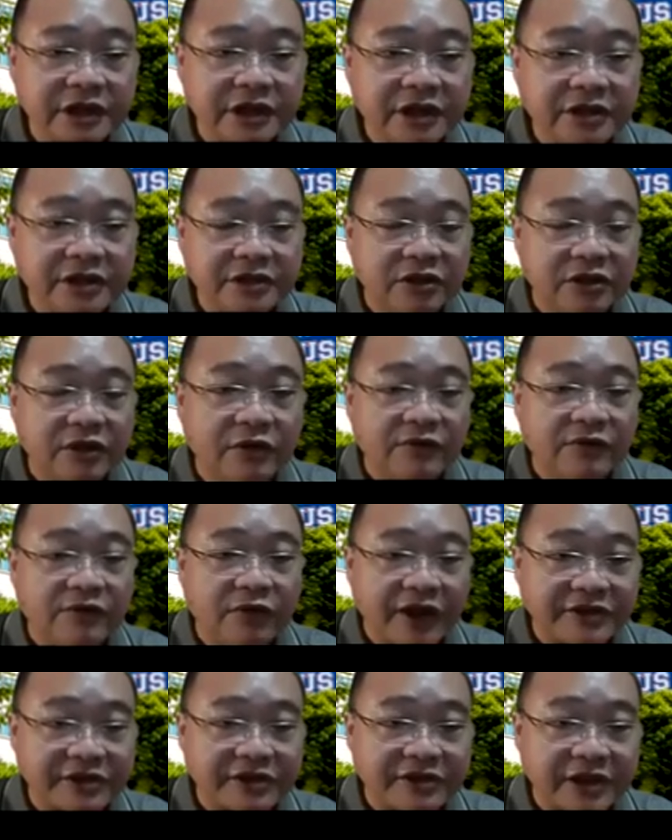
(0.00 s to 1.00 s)
So
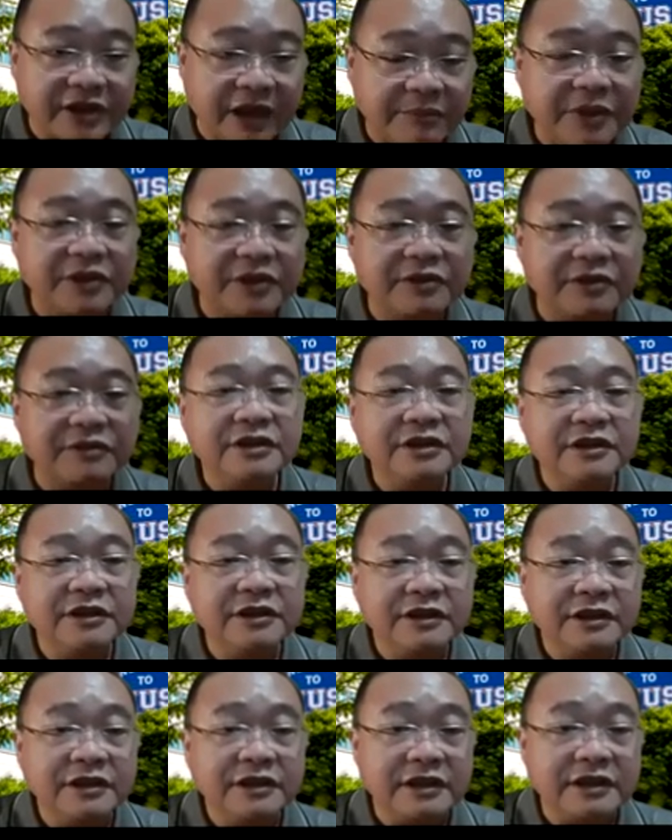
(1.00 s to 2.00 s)
for example,
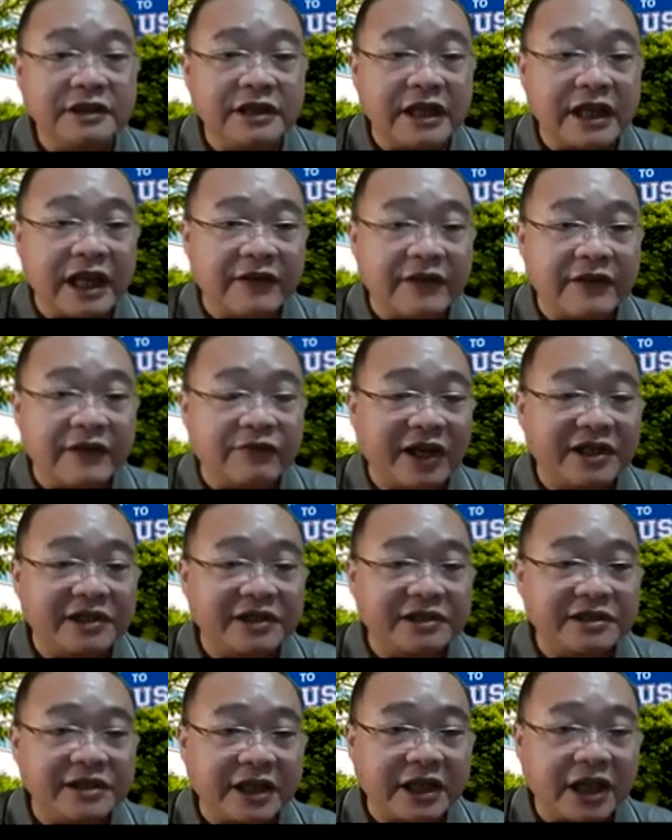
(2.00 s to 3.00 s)
if one
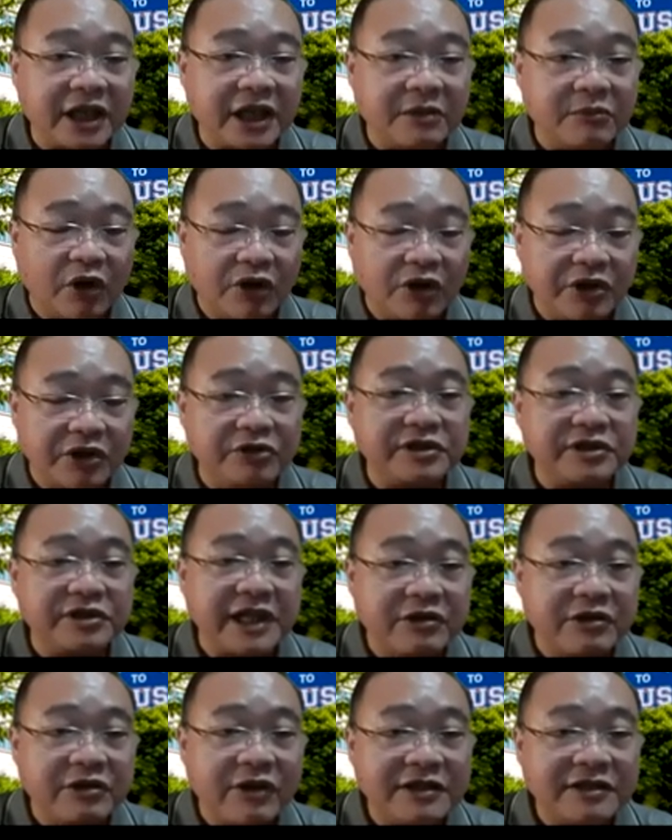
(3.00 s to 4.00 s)
is taking modules in
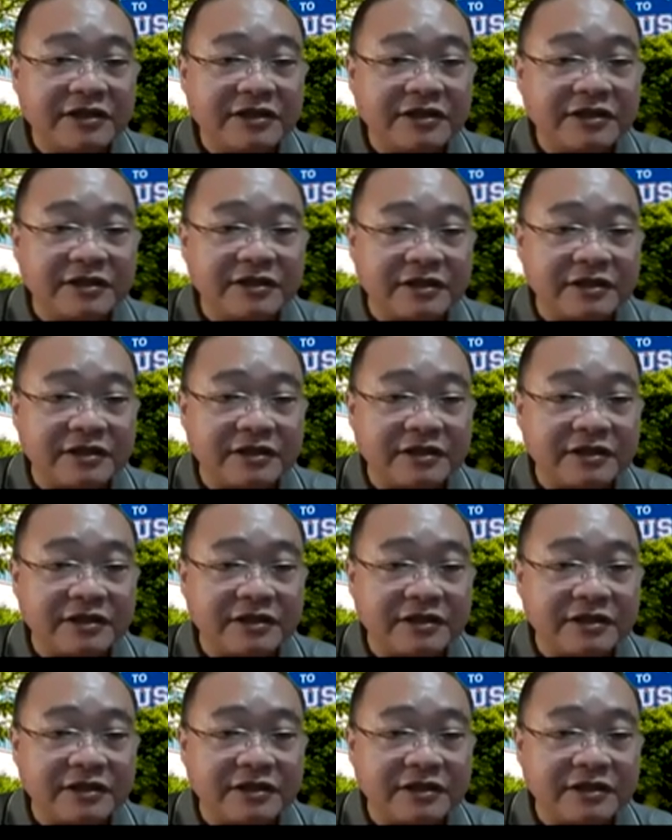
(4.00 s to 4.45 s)
NUS,